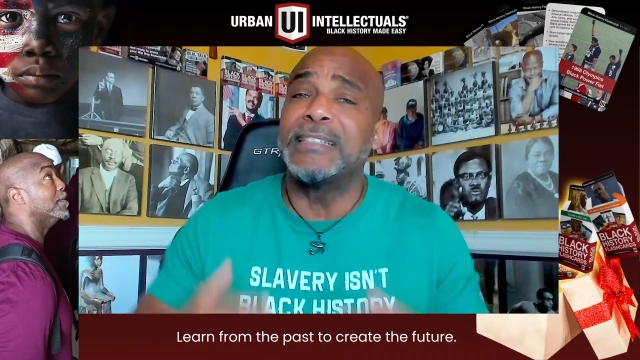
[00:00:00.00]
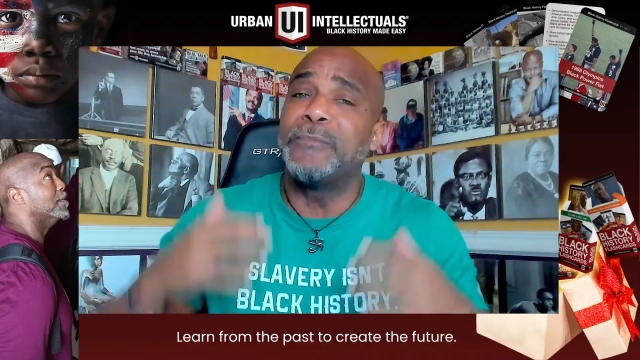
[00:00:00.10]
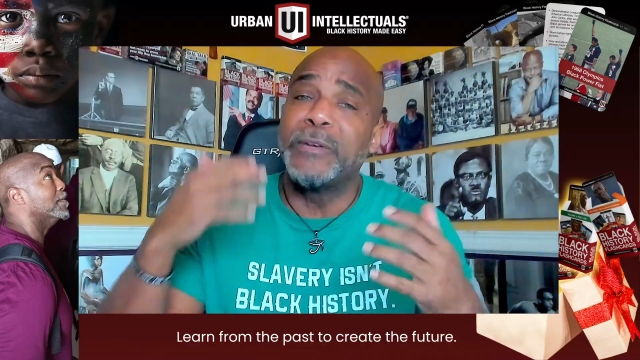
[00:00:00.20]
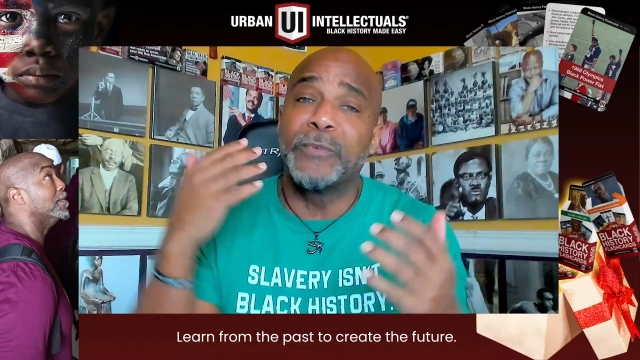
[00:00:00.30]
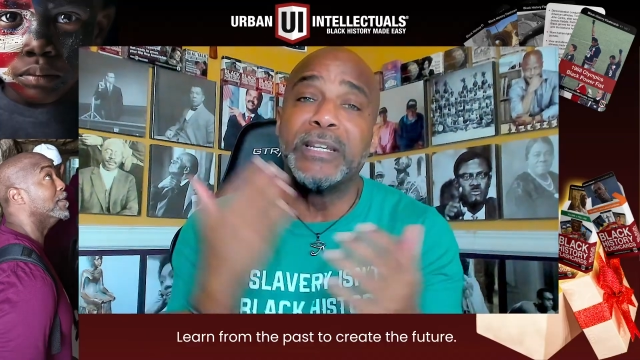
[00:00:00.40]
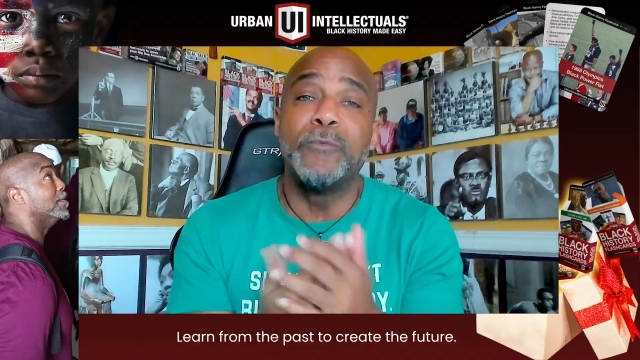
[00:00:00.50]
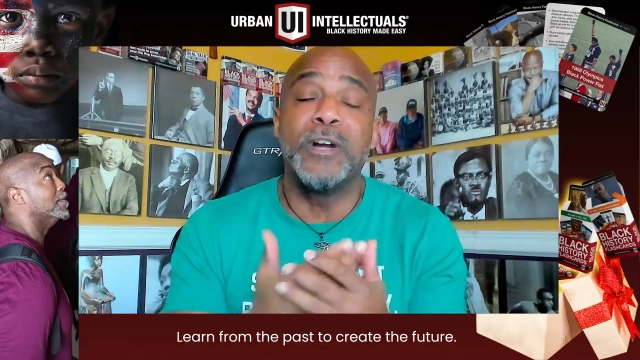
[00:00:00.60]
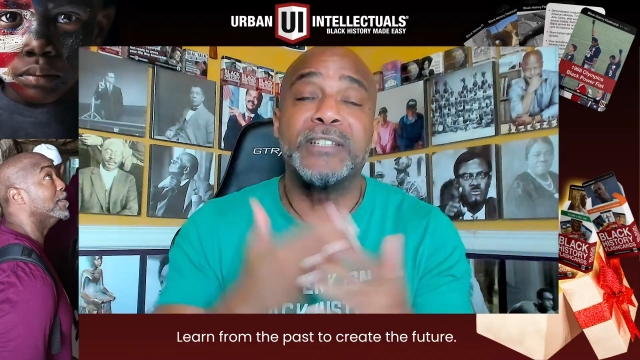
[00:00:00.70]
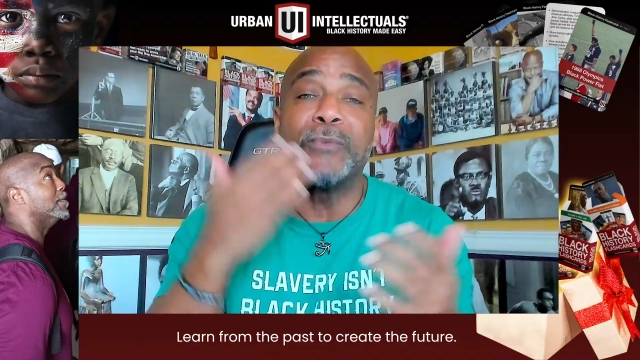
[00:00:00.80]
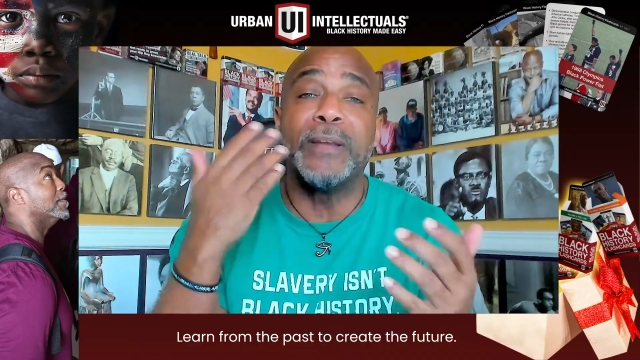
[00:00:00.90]
and we really
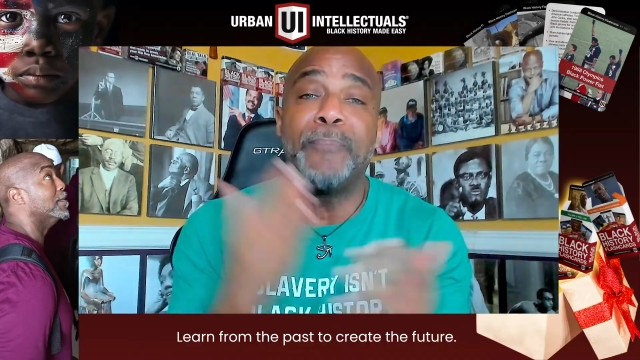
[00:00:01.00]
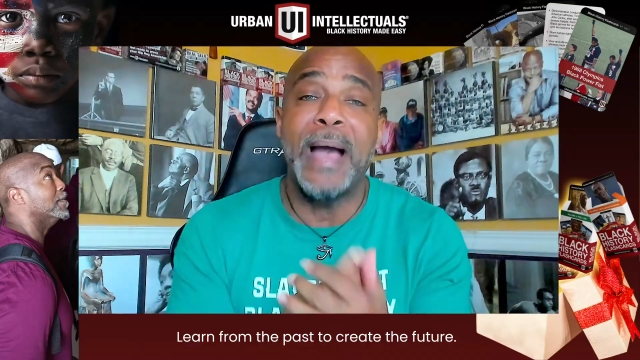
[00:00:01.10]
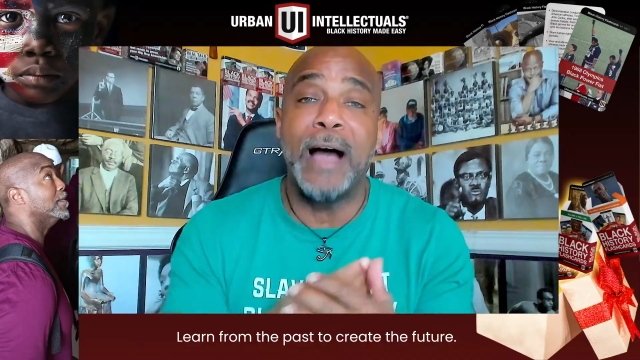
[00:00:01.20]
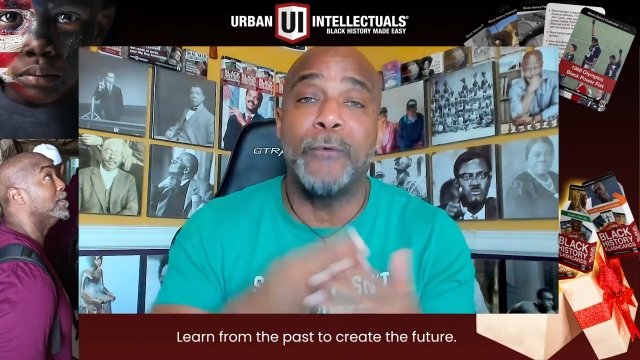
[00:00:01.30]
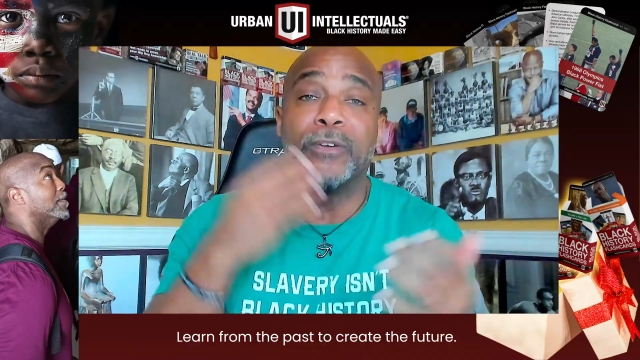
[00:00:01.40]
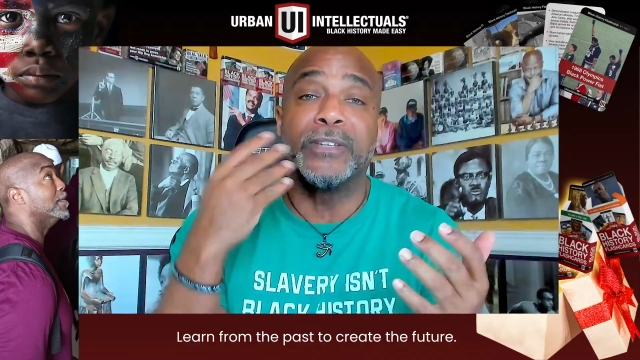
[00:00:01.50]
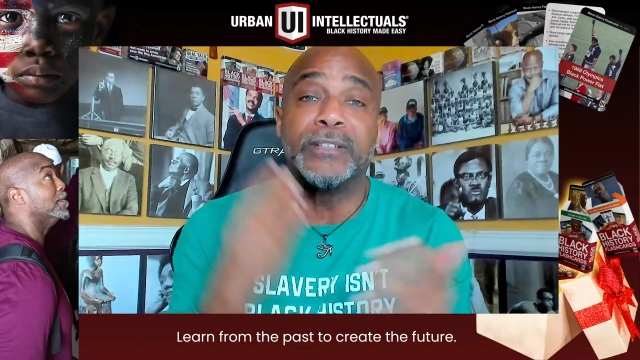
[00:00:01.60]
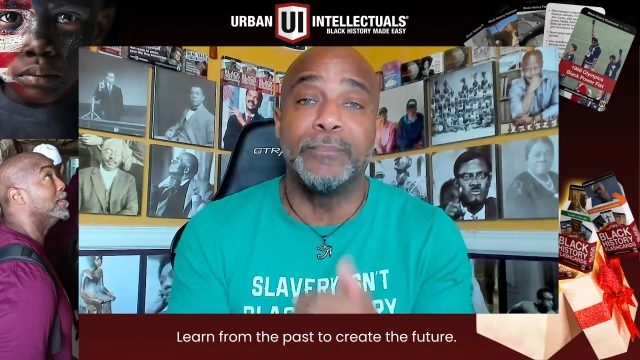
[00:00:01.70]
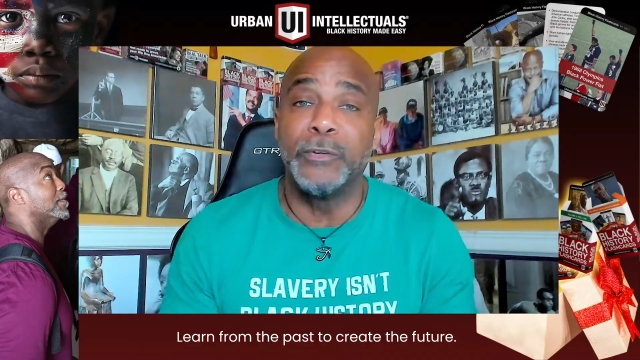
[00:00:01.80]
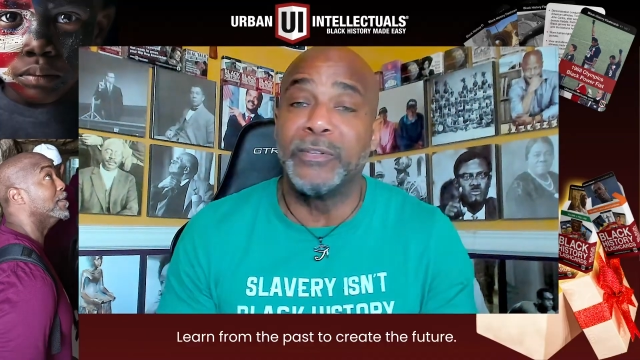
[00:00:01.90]
want to empower the
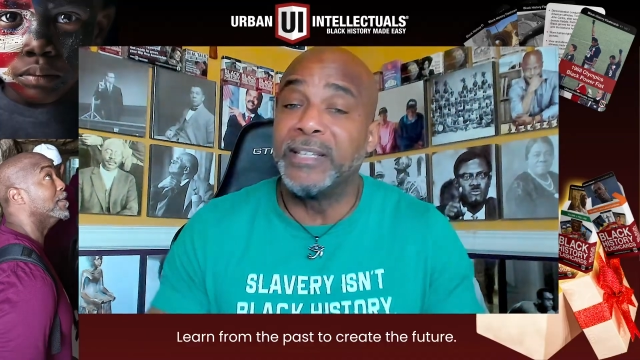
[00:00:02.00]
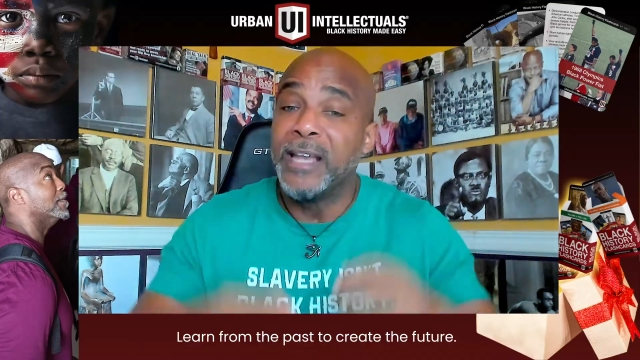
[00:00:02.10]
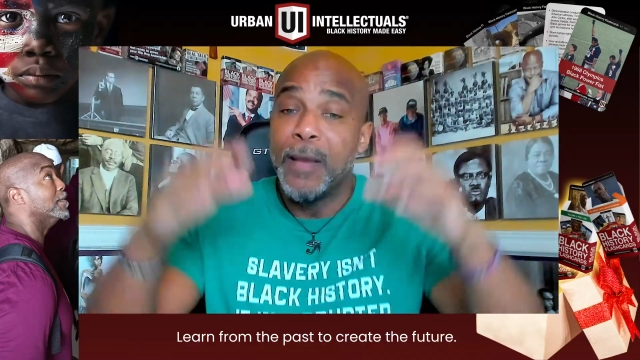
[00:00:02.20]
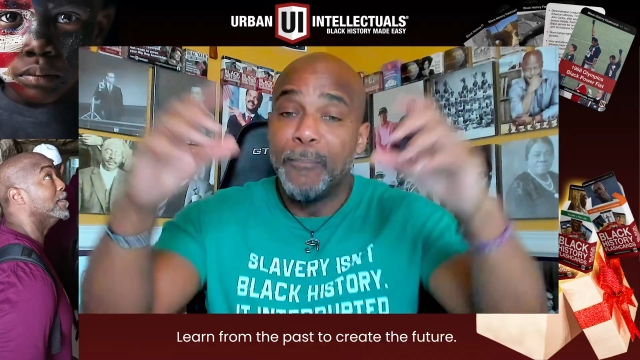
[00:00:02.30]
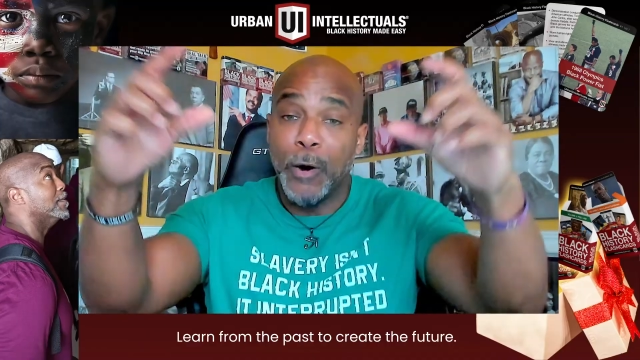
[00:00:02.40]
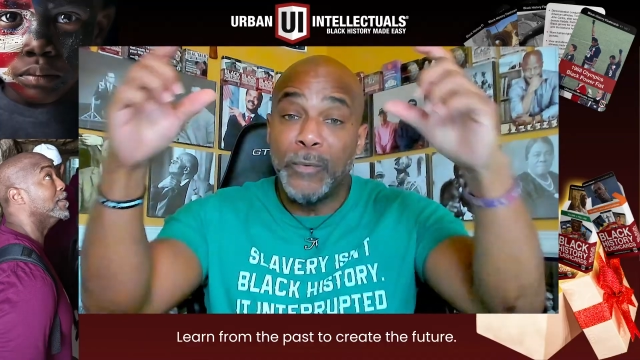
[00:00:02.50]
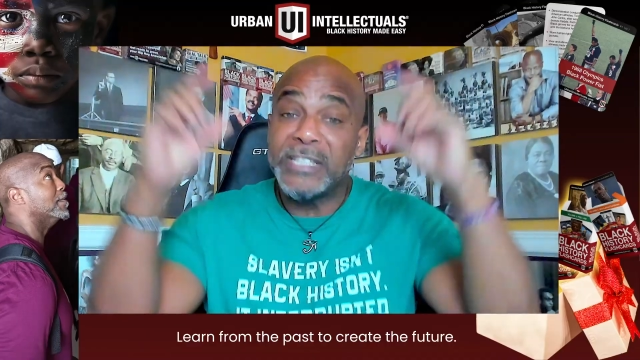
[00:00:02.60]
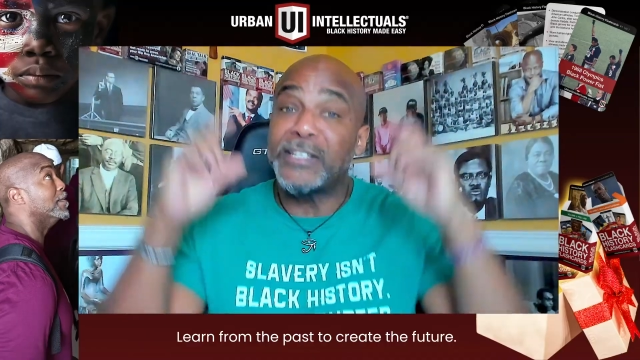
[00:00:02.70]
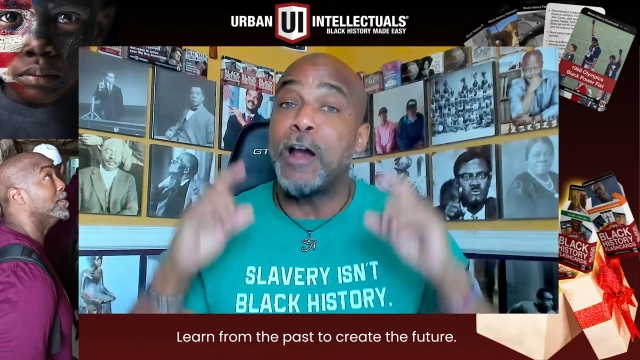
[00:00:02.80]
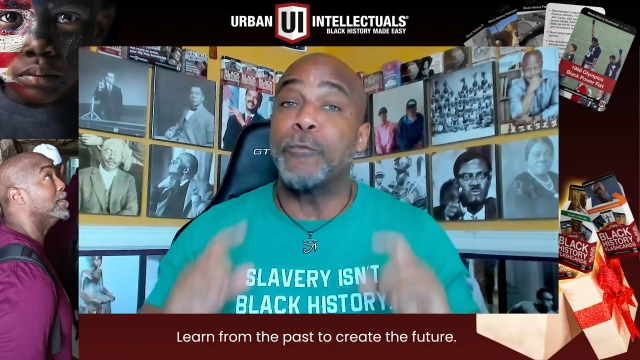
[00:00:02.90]
community. But we
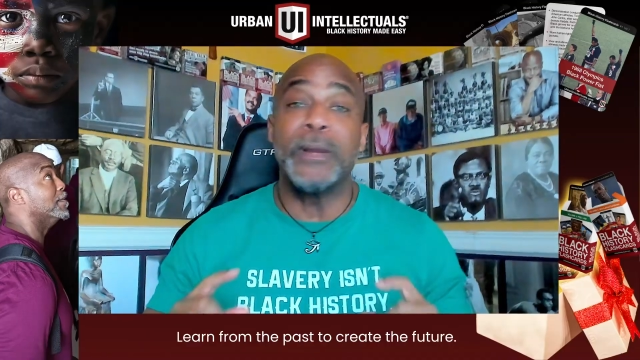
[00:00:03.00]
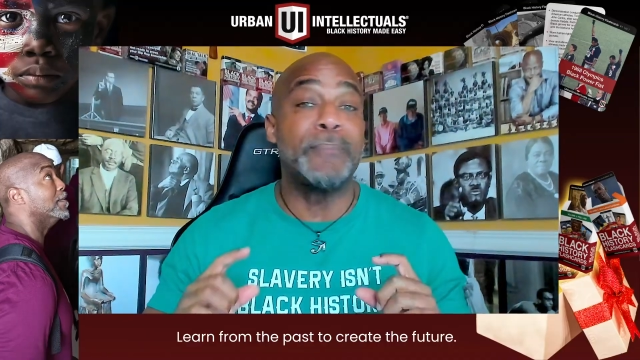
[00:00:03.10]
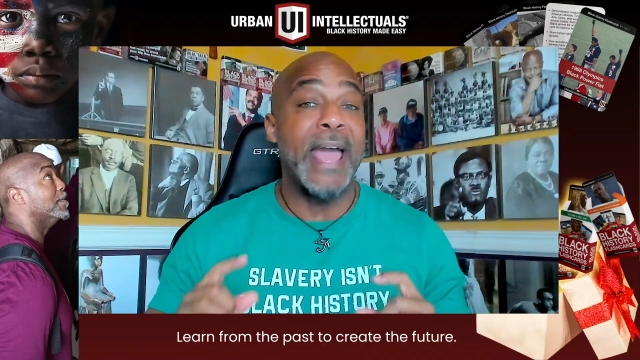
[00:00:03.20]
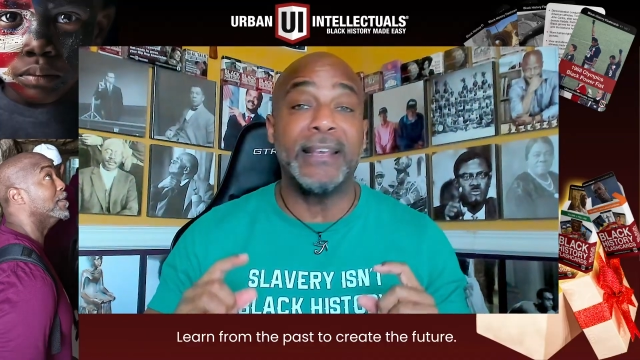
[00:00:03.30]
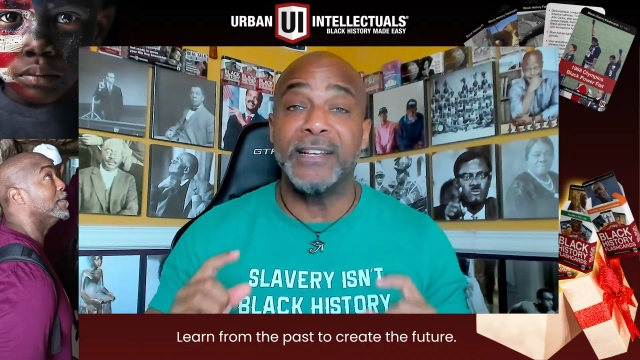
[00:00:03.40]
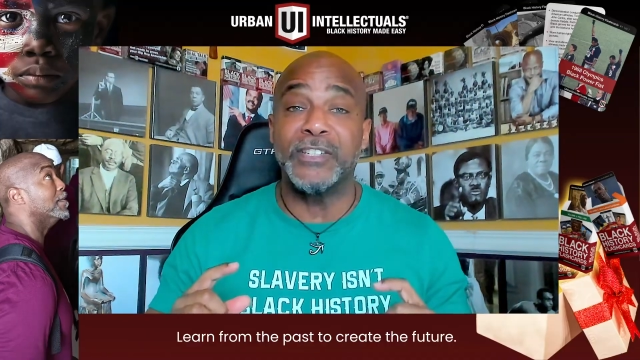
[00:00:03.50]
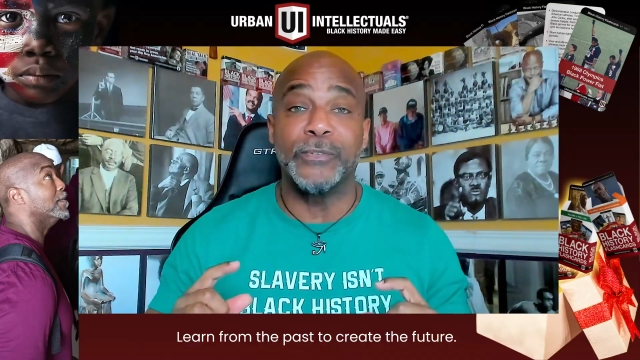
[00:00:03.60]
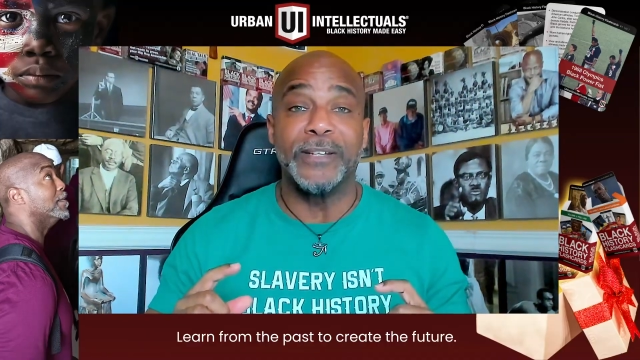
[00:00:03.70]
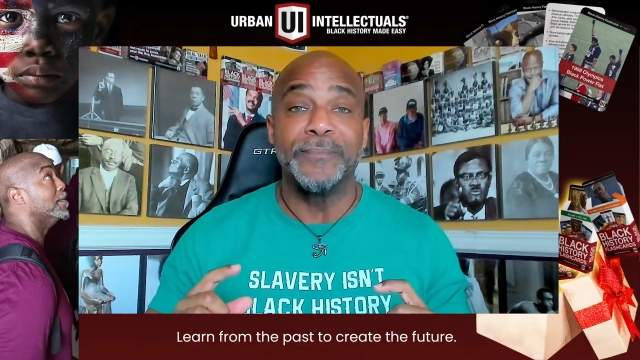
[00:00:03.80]
start with Black history.